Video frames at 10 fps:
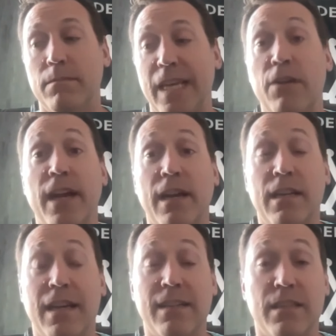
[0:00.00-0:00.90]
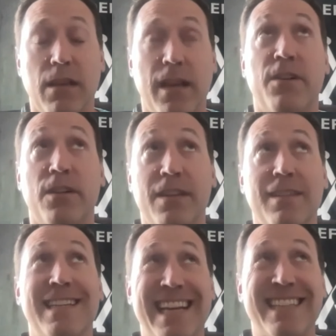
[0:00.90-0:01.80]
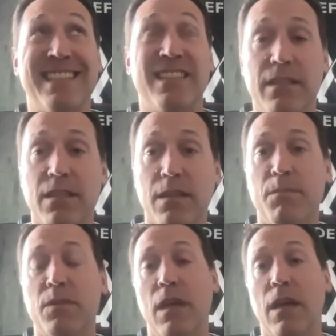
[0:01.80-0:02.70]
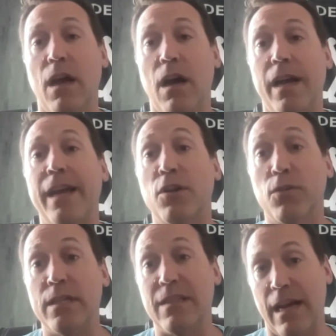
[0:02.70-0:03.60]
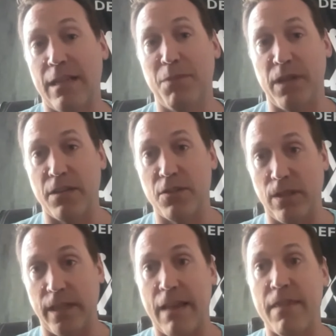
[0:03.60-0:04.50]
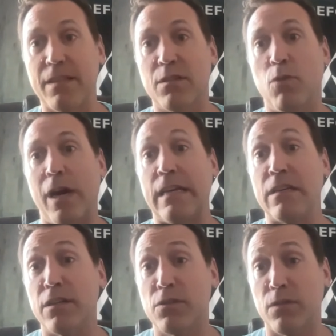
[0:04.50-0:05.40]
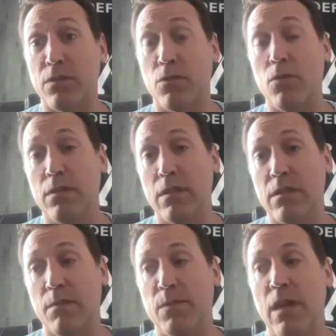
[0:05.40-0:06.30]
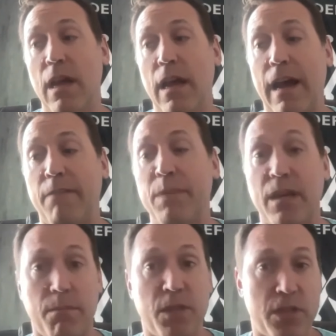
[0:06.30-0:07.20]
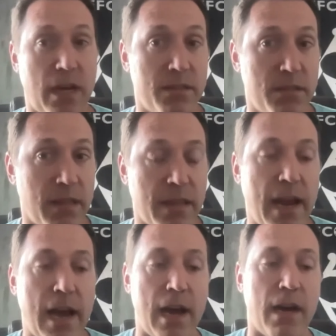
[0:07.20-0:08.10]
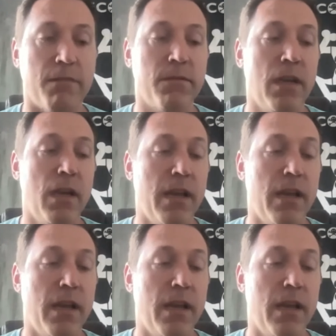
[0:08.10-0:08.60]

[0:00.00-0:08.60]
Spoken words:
interconnected systems increased exponentially. And this is why industrial control systems have become the challenge that they have.